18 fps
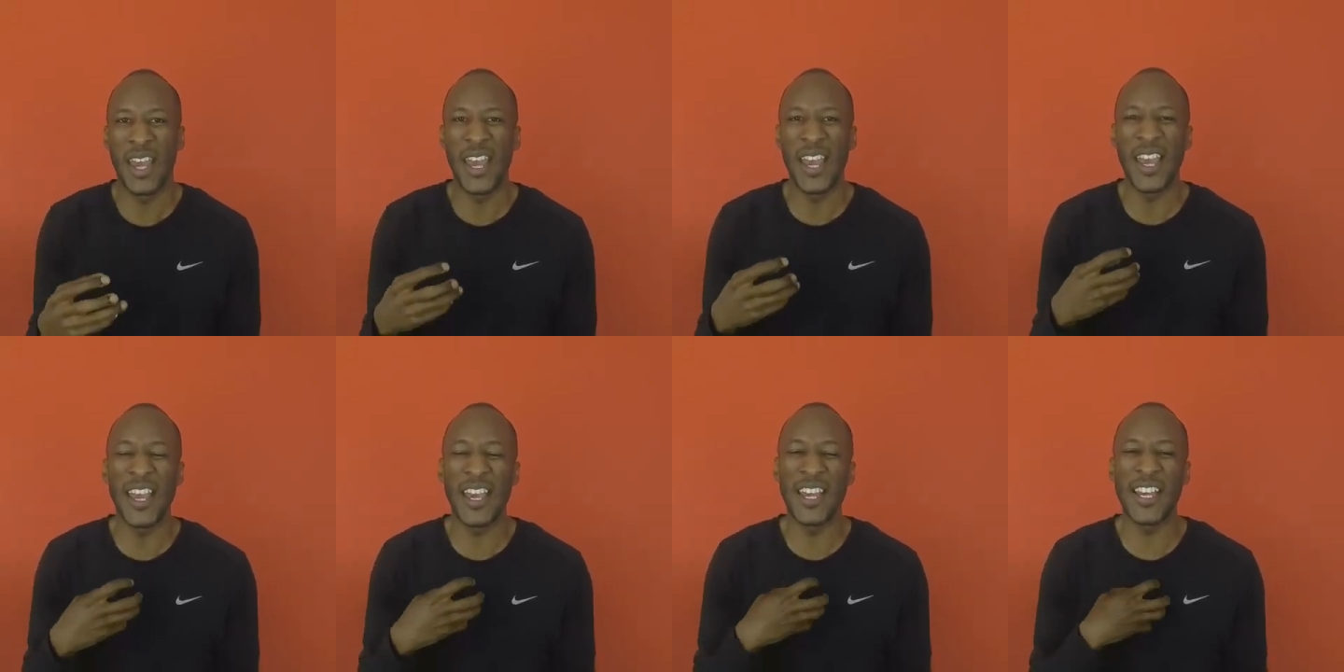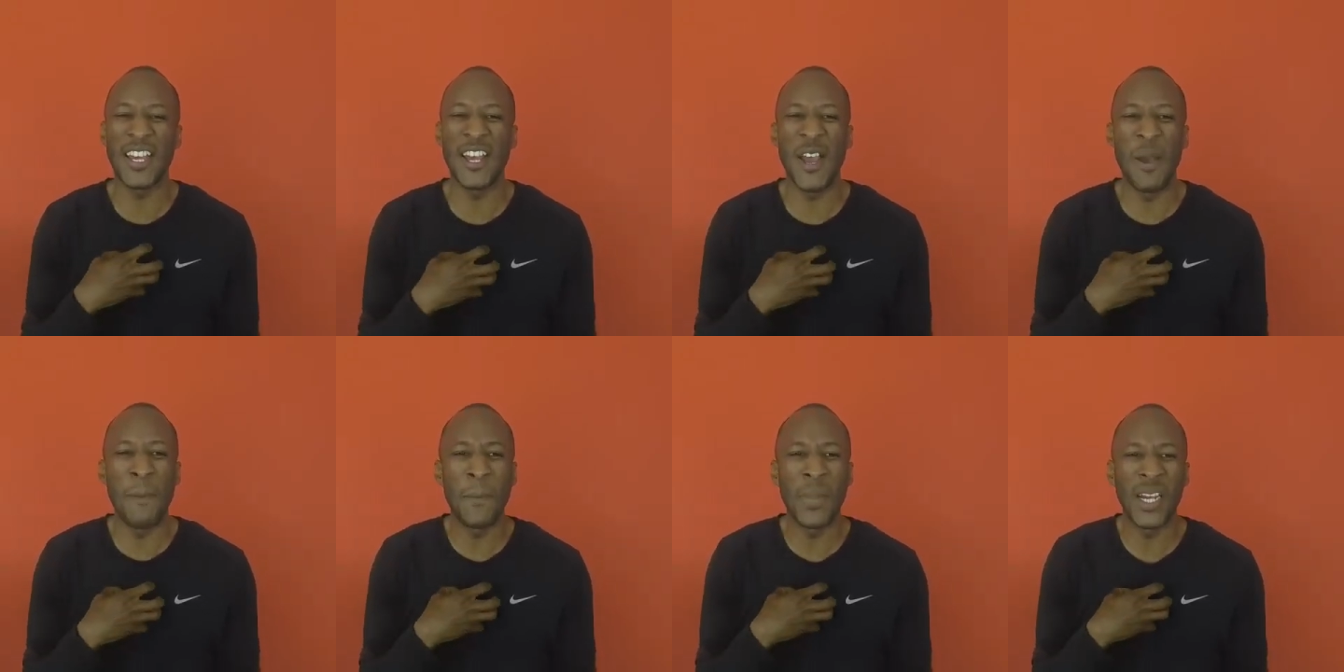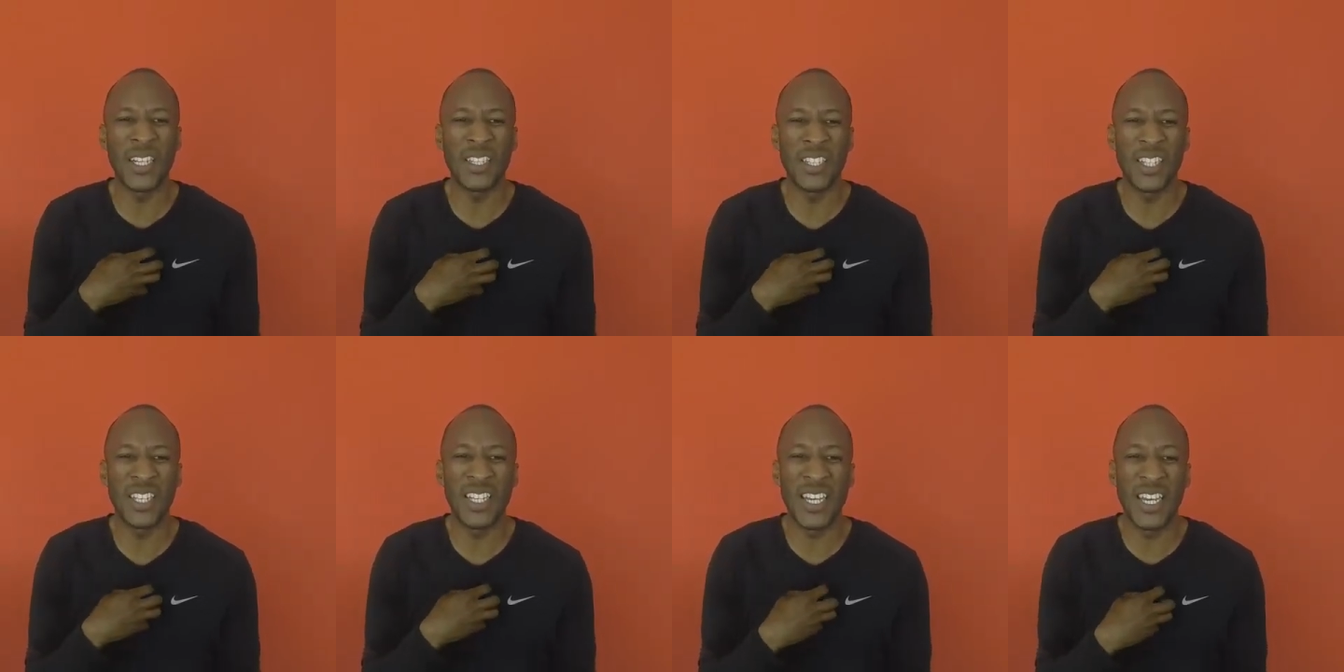it
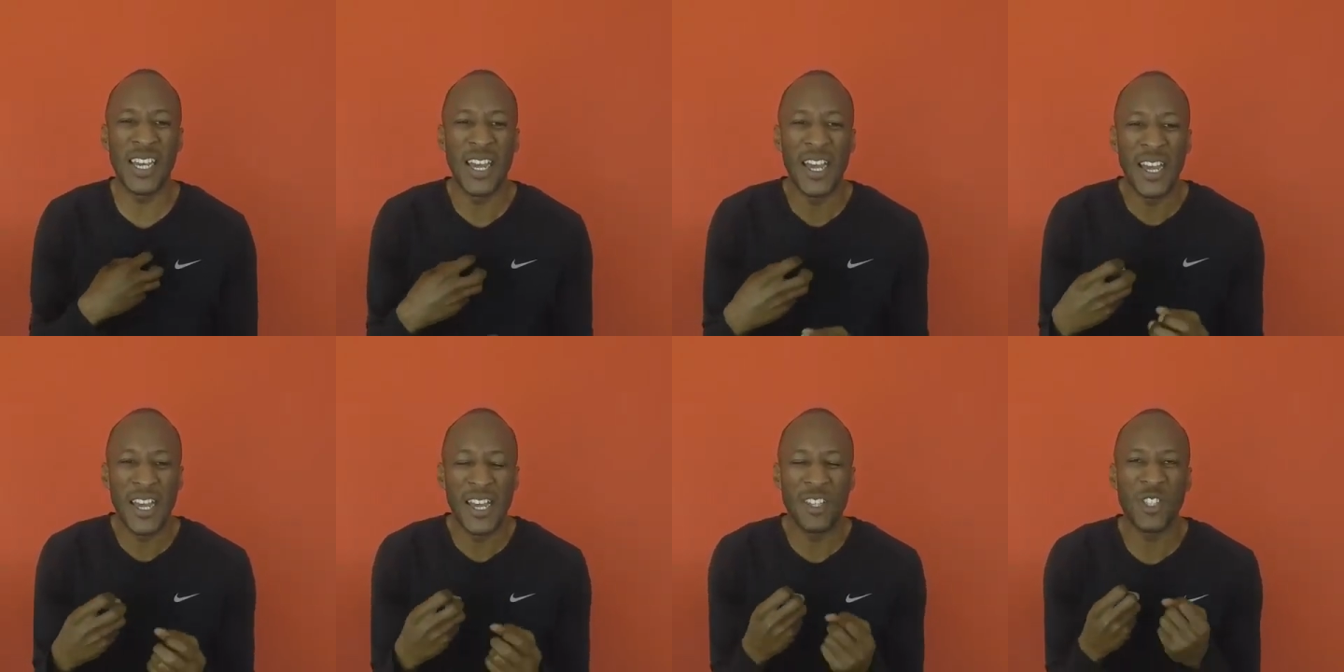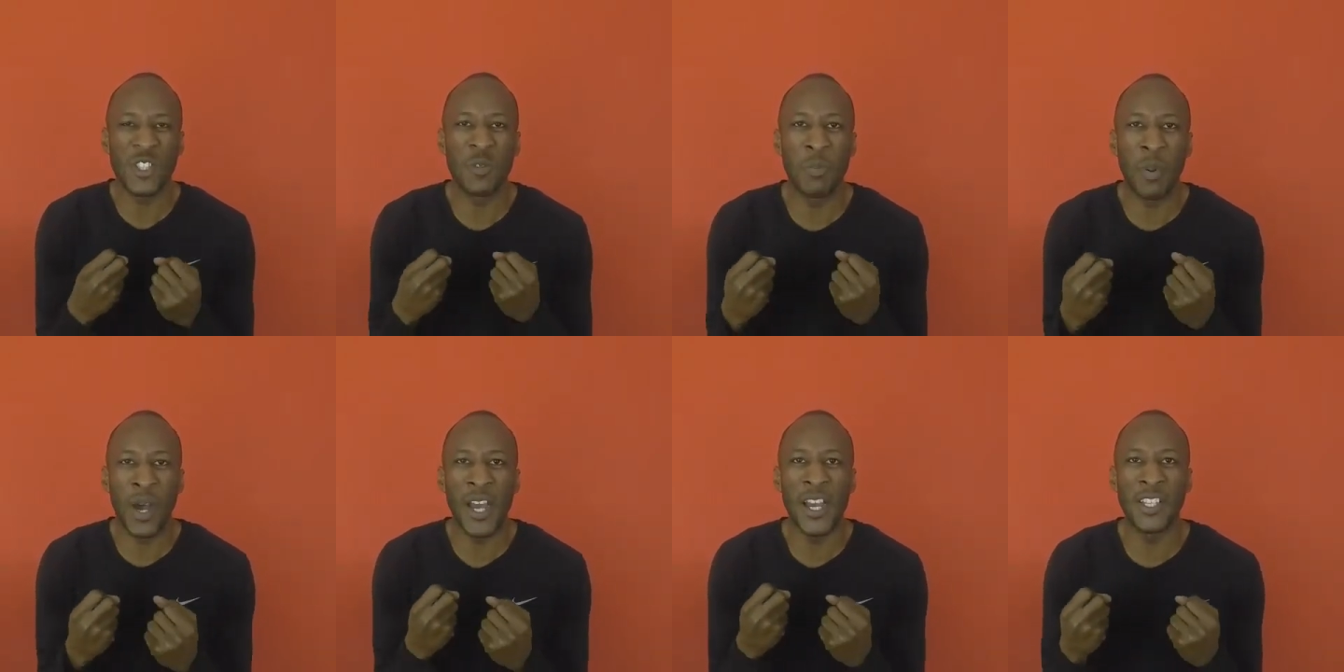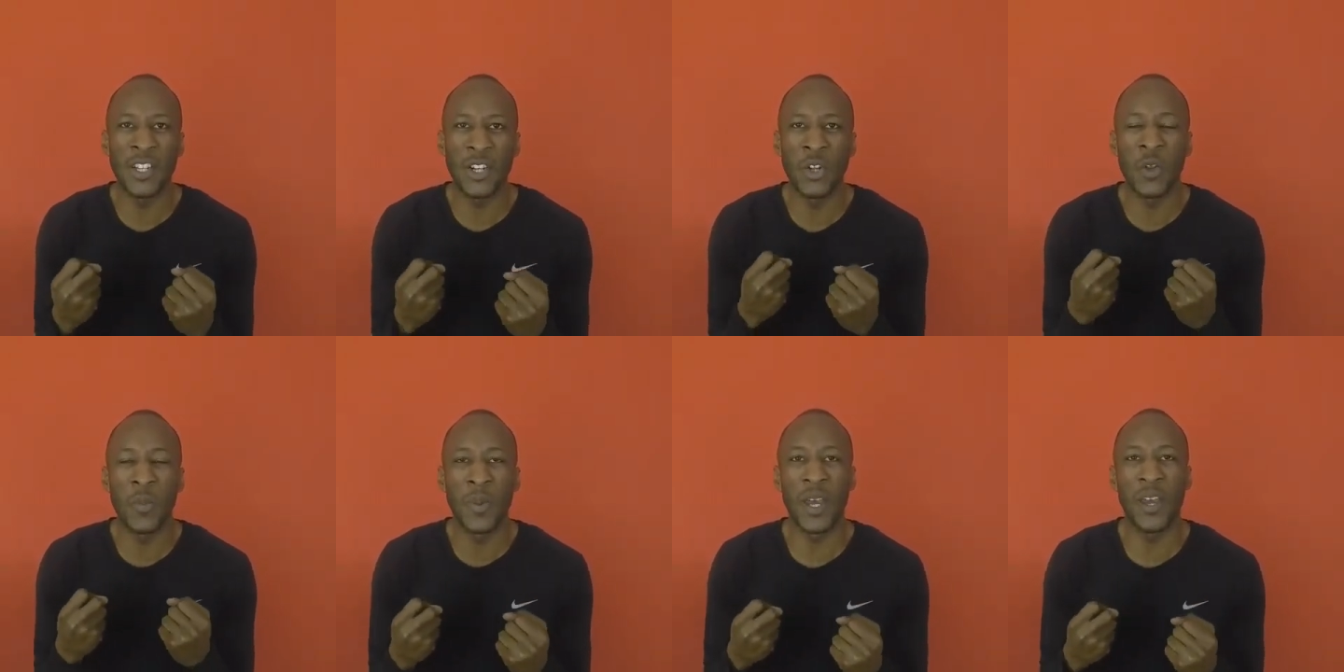immediately inspires a
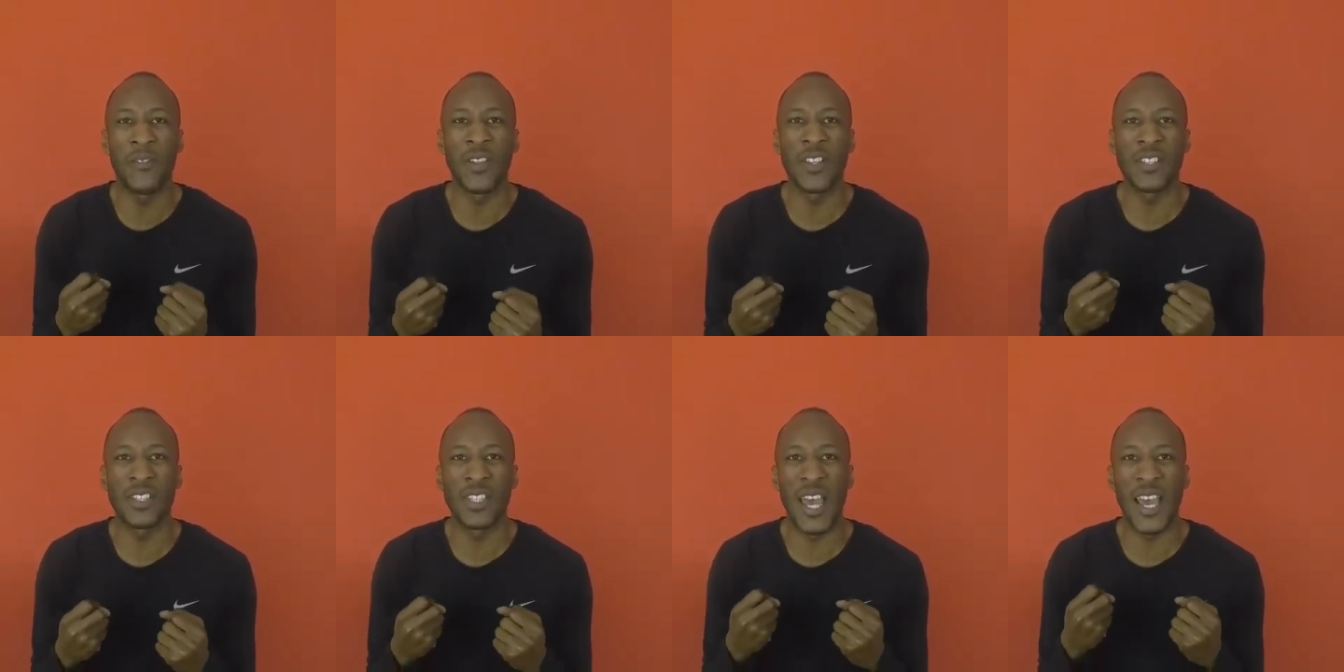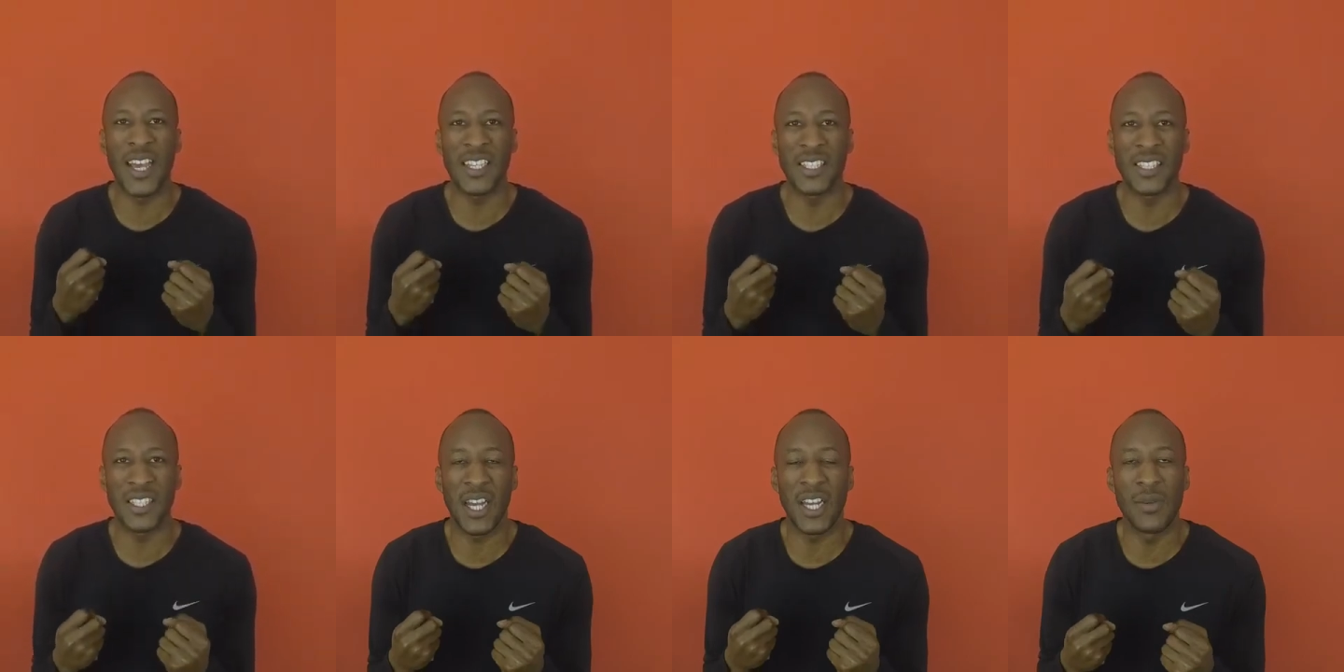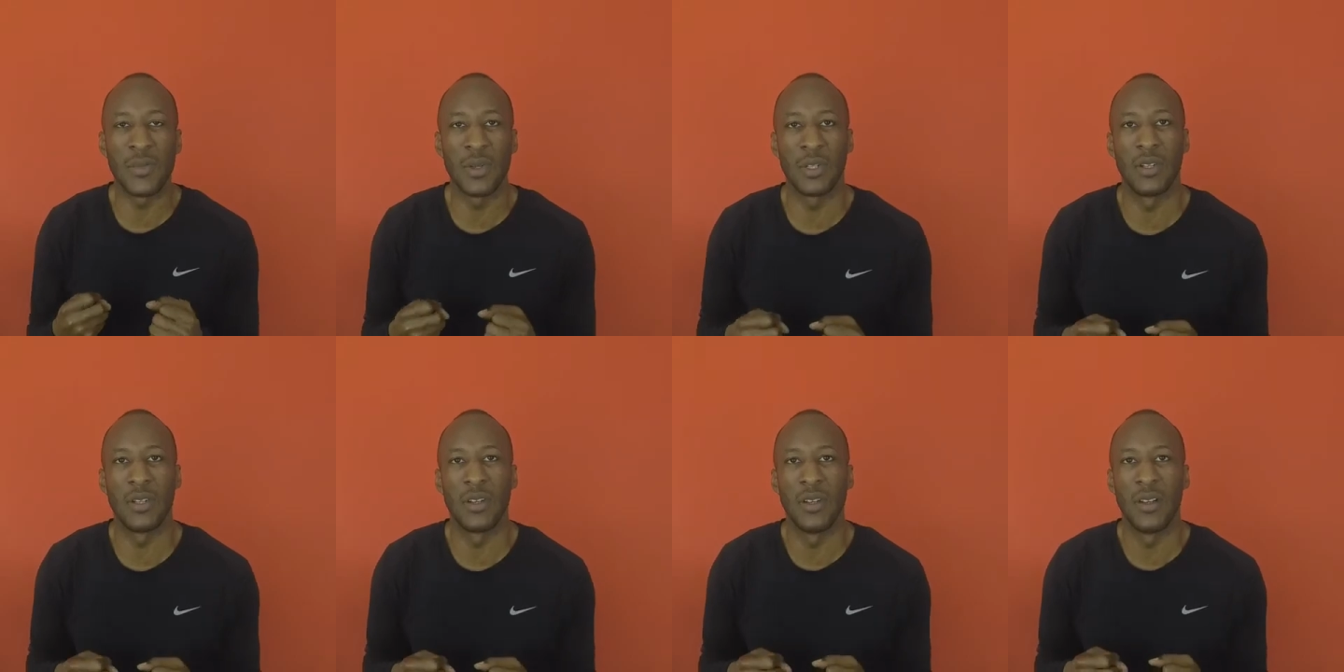little bit of
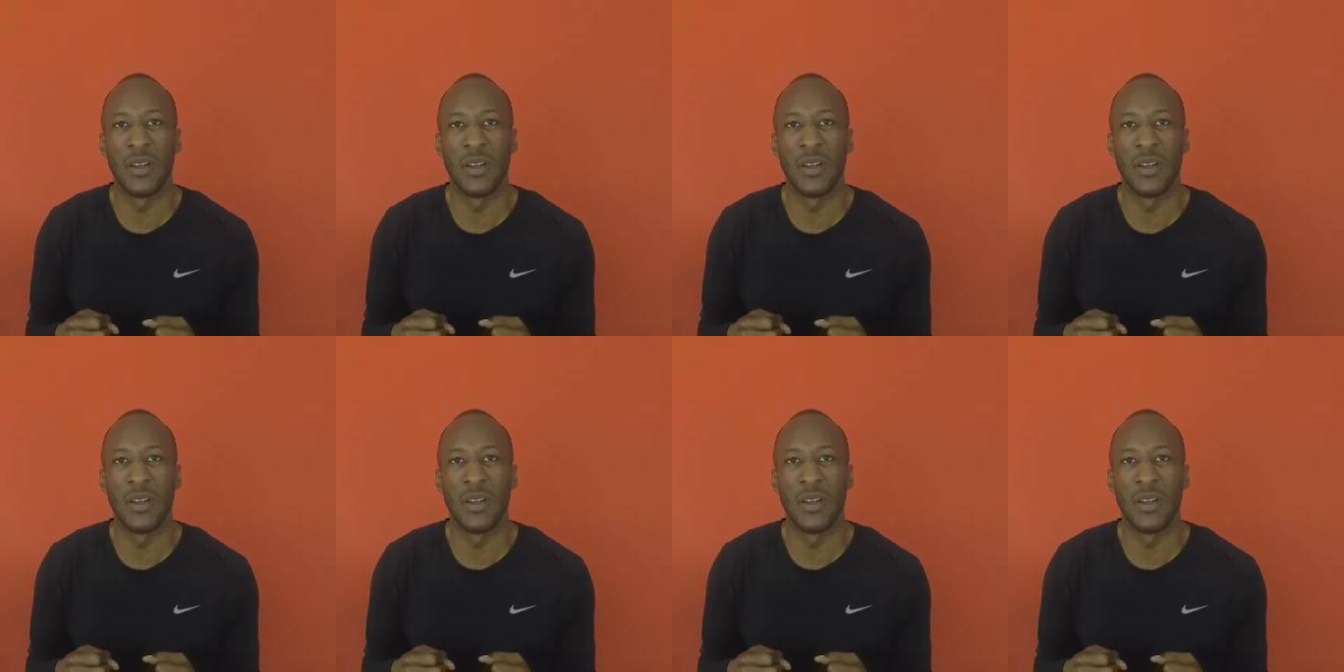excitement.